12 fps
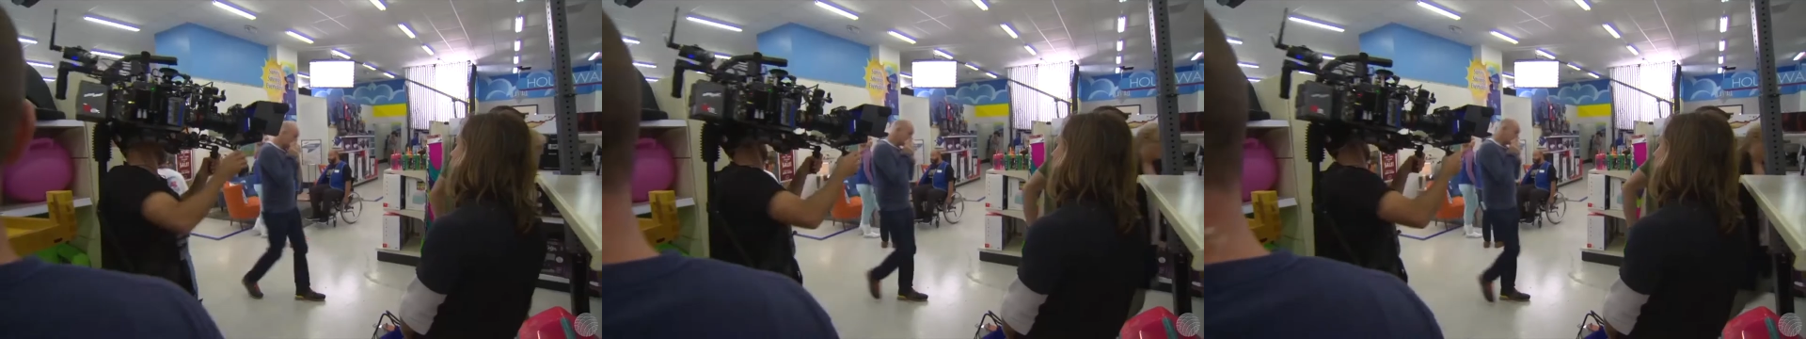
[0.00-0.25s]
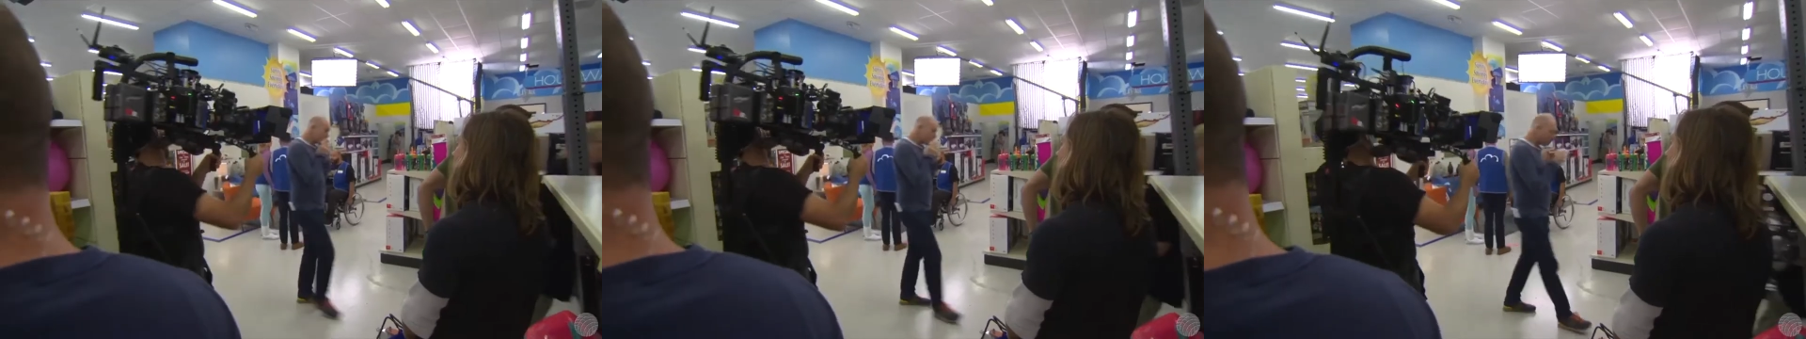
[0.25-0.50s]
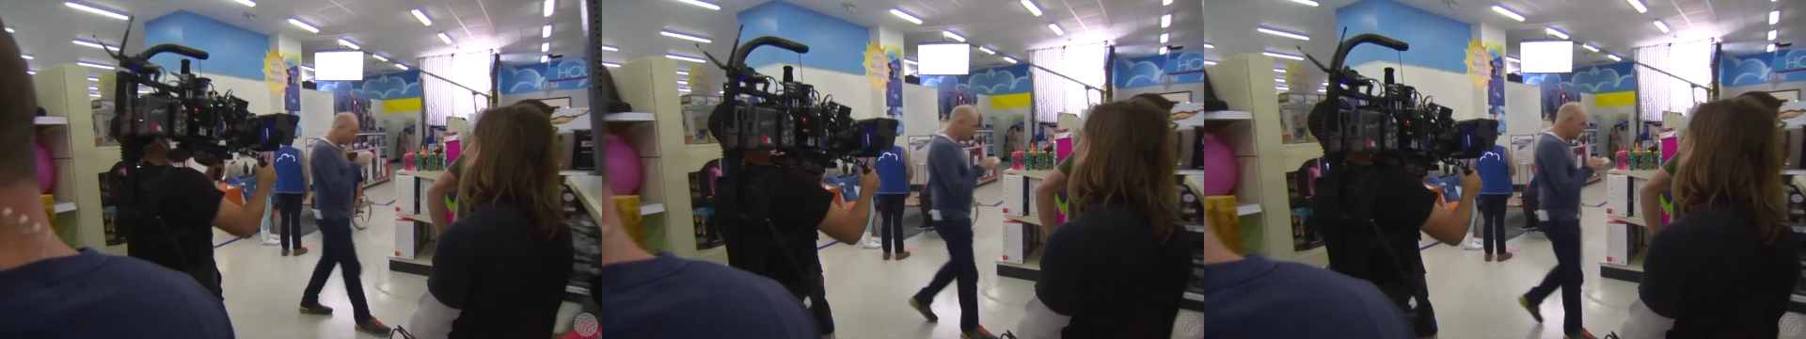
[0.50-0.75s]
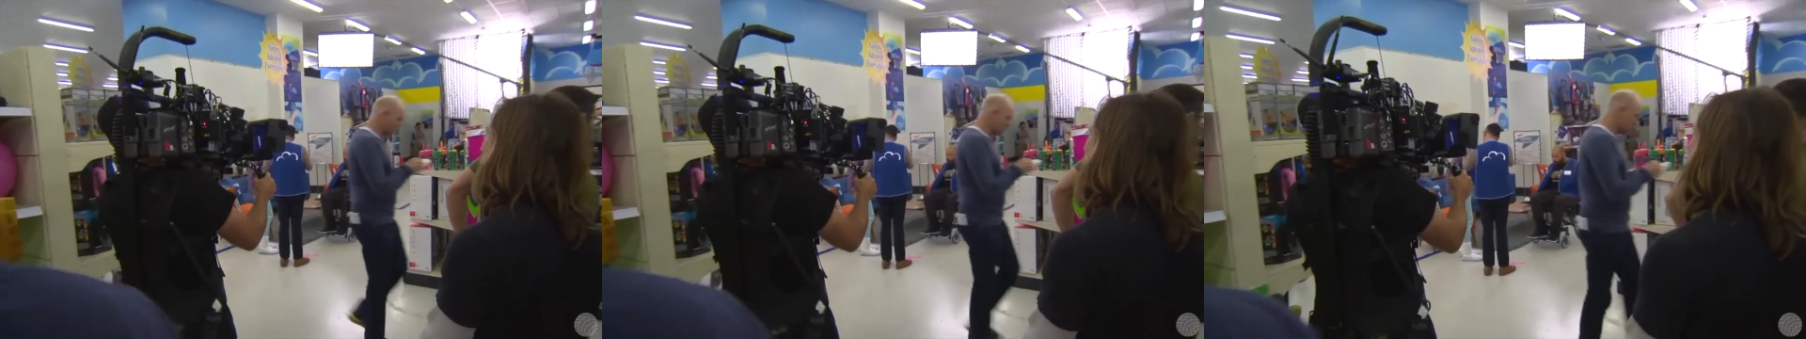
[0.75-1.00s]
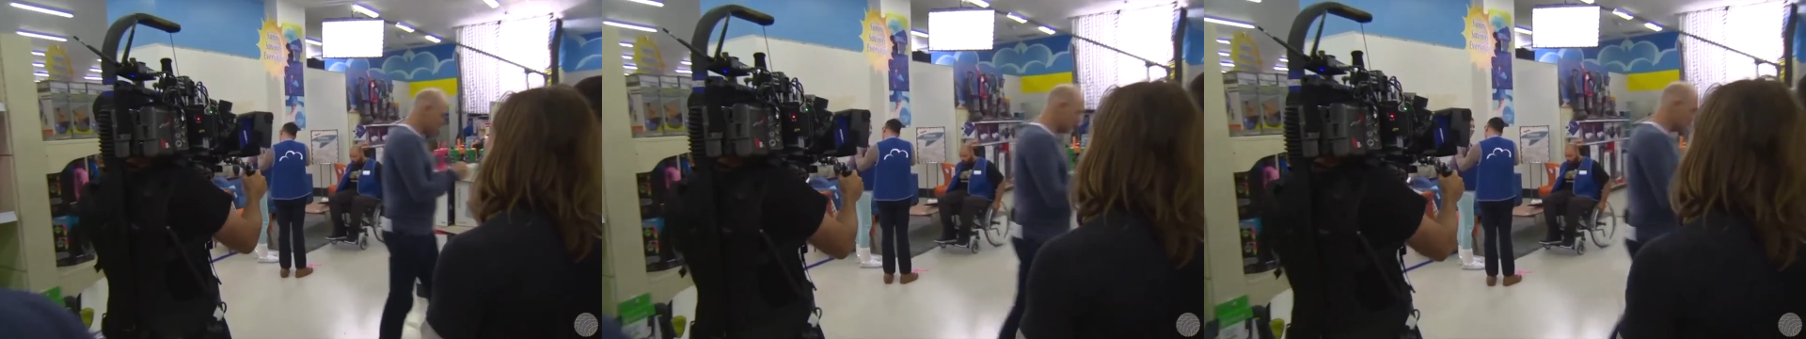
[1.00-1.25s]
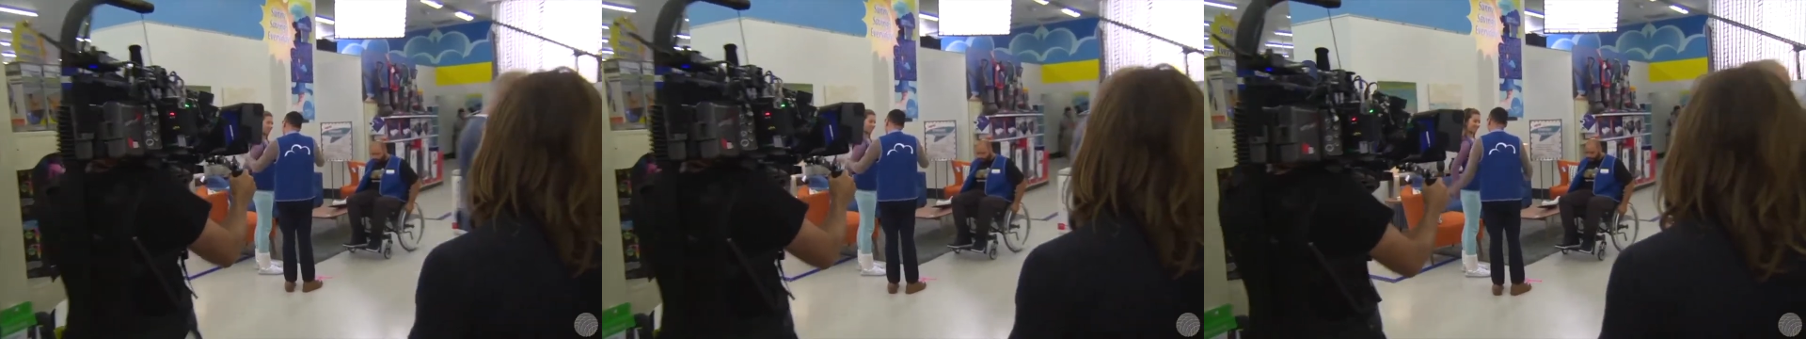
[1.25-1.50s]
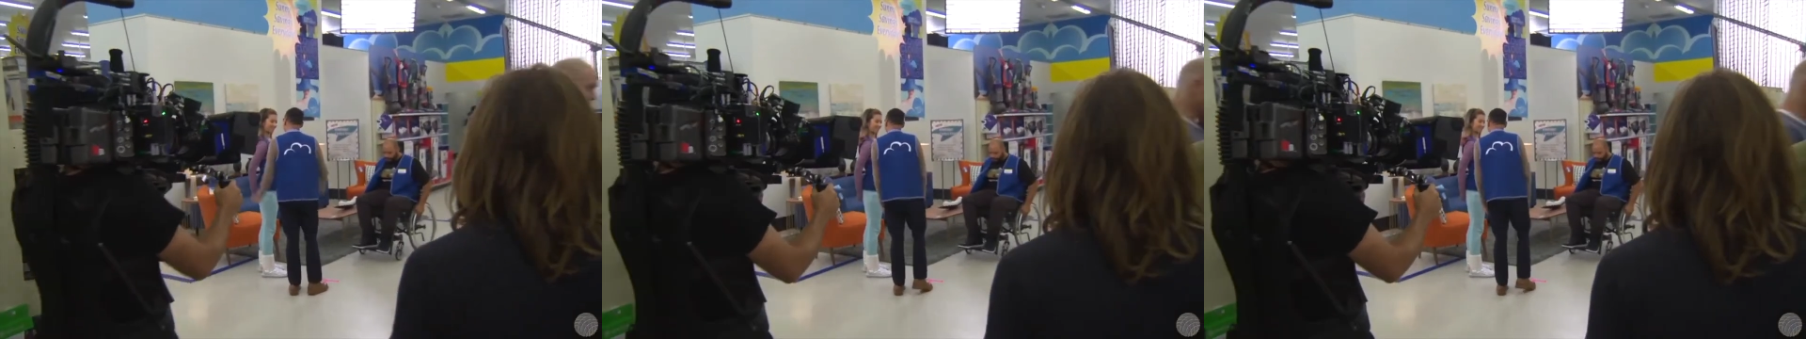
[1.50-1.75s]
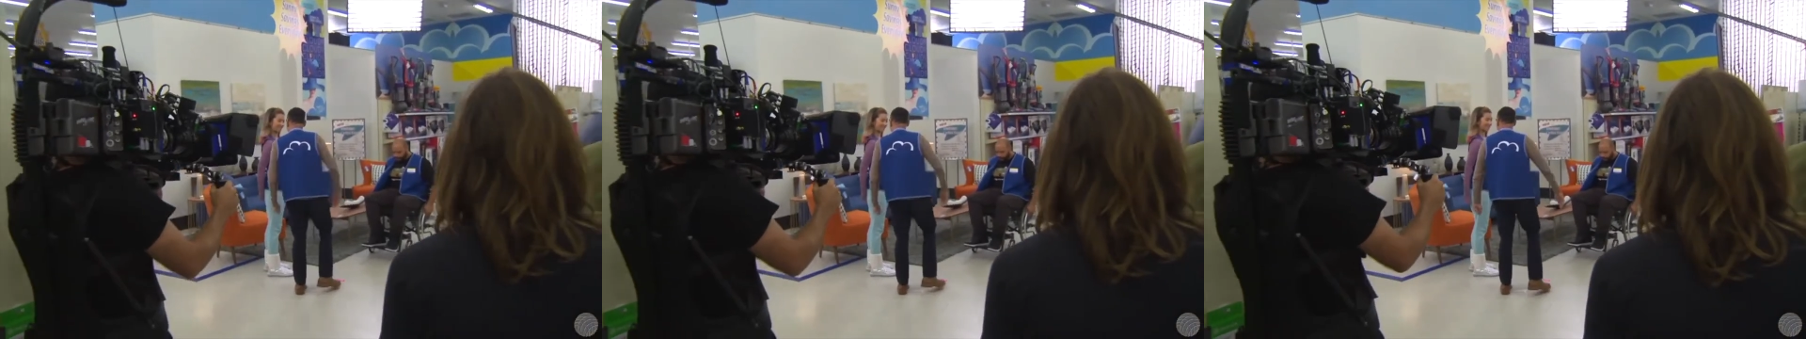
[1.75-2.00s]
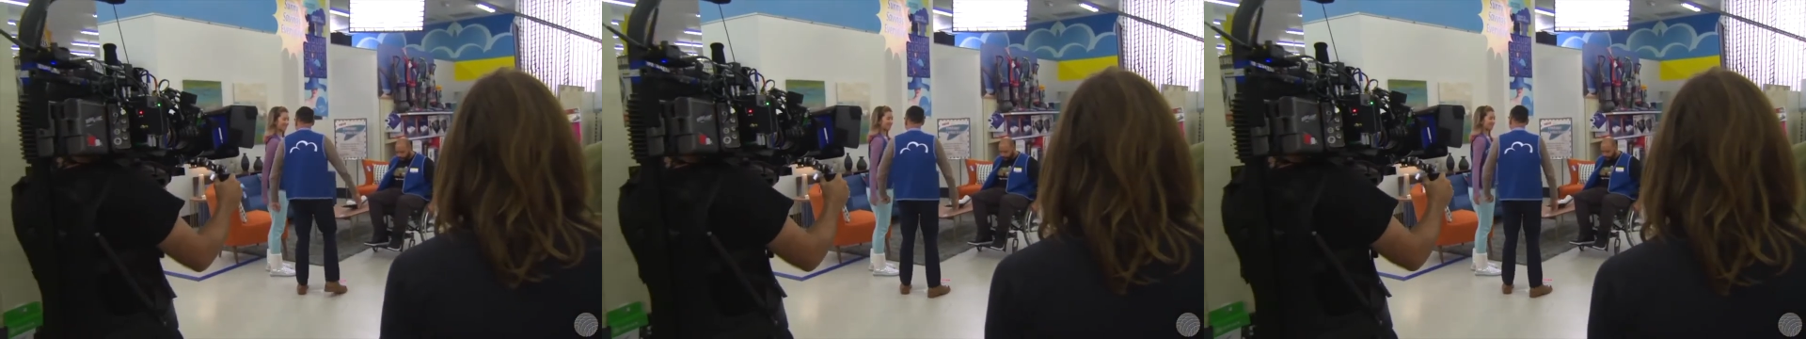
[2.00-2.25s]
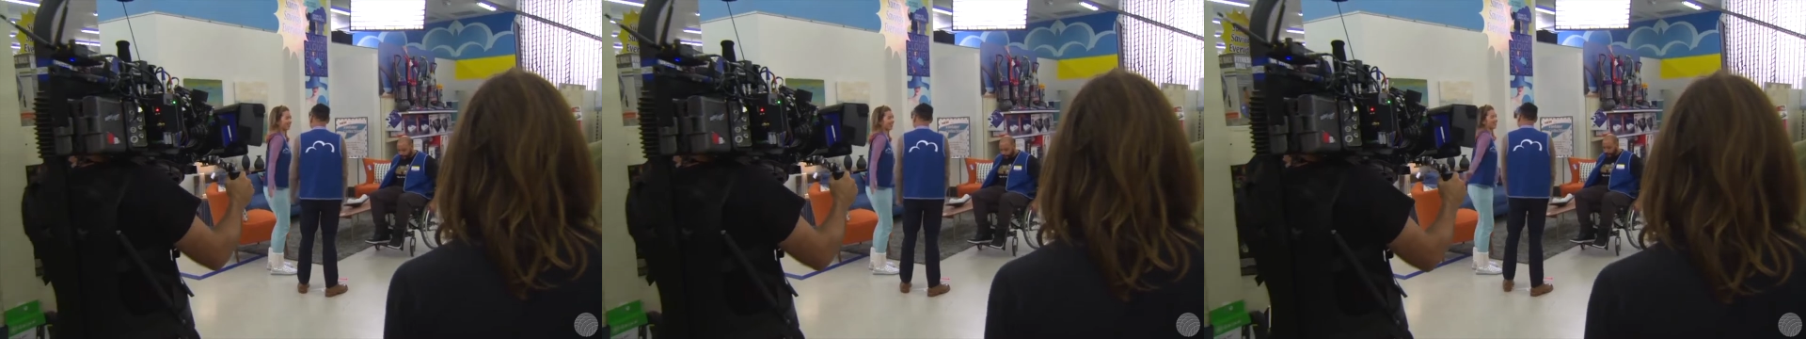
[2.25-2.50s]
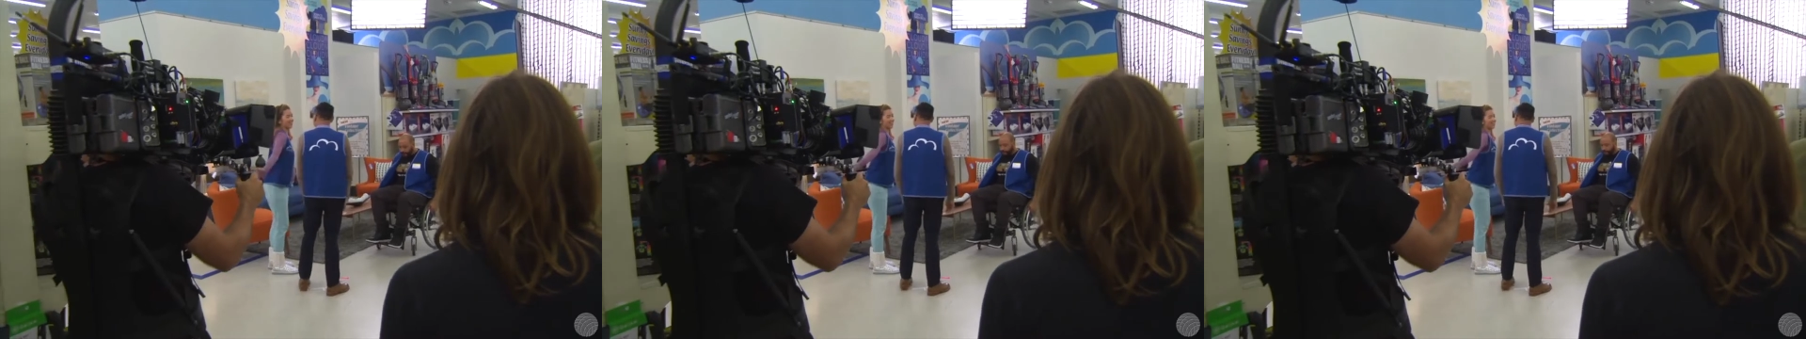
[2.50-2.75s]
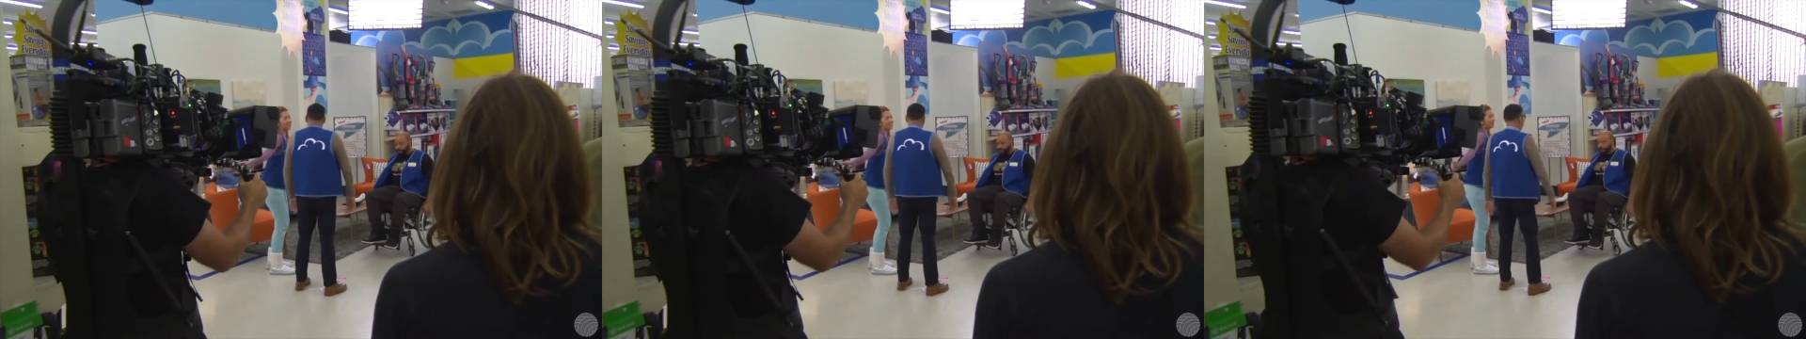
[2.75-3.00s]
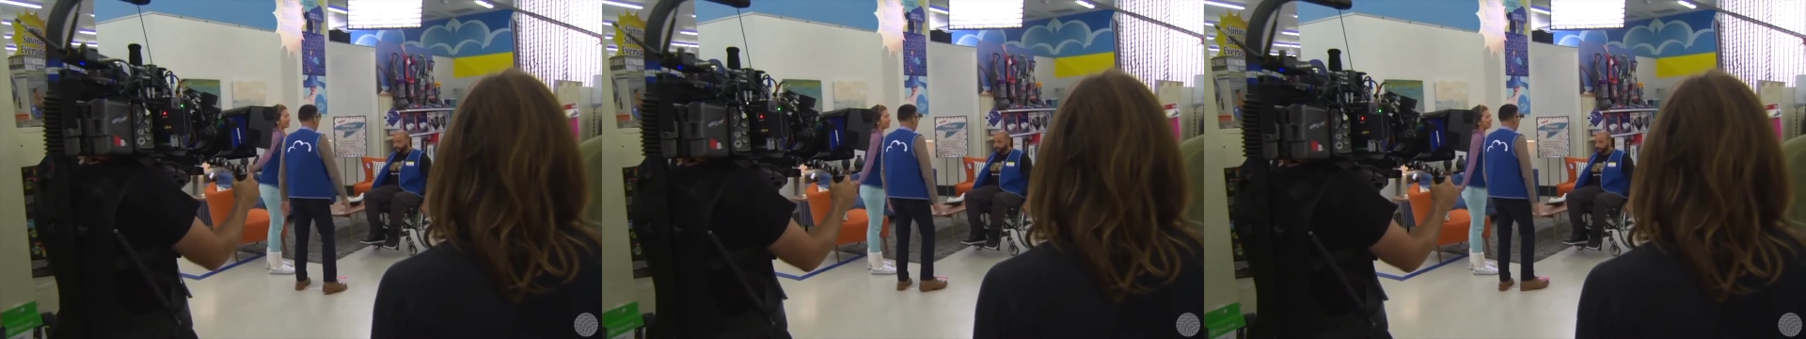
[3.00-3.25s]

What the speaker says: [unreadable: no face in view]